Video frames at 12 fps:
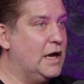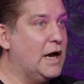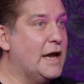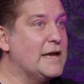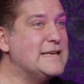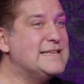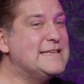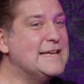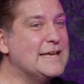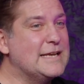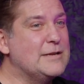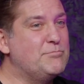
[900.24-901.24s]
I
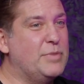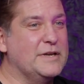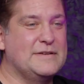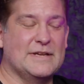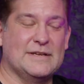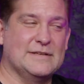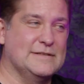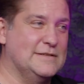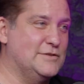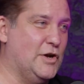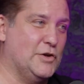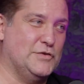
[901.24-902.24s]
did, but didn't.
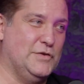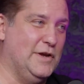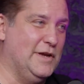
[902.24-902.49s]
okay.